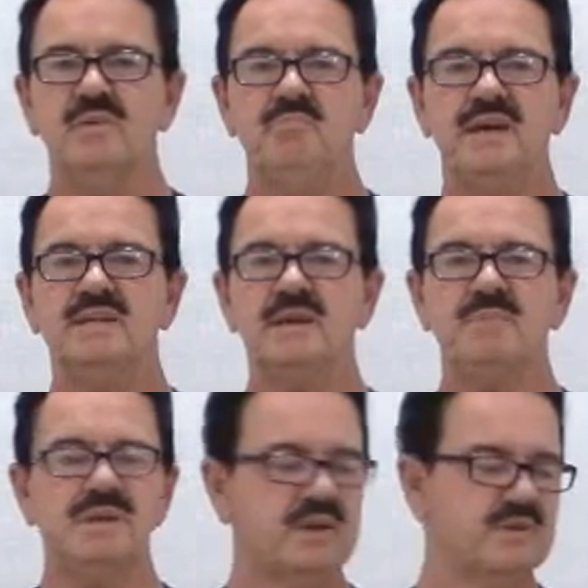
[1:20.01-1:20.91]
picked up
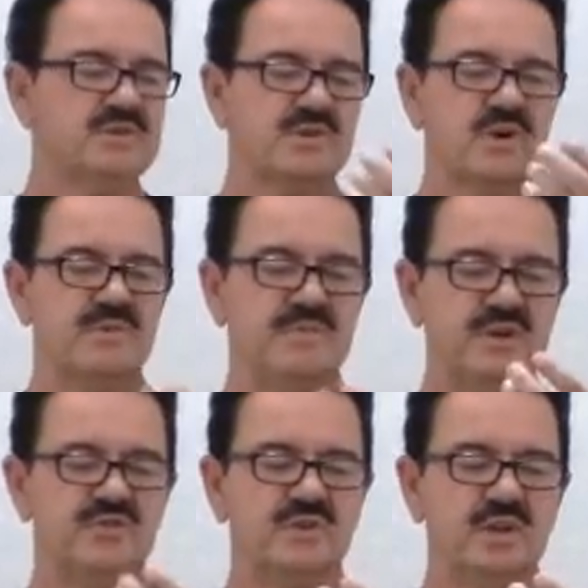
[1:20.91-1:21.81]
another
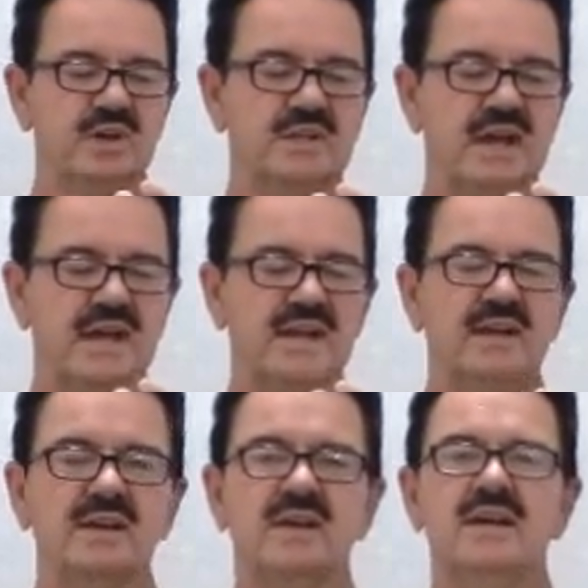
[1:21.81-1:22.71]
starfish, looked at
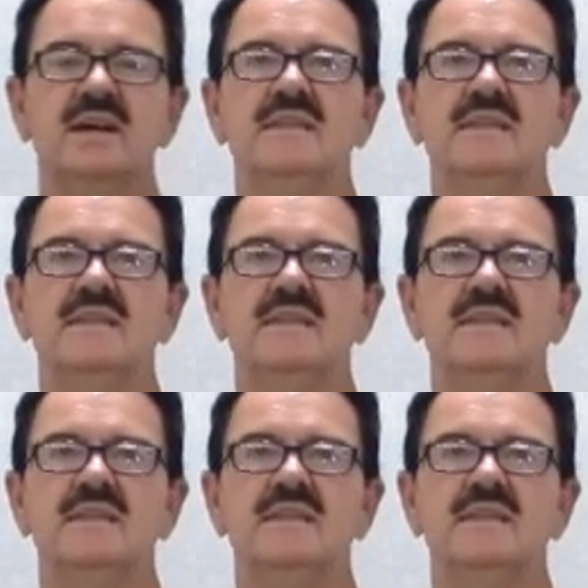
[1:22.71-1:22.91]
it,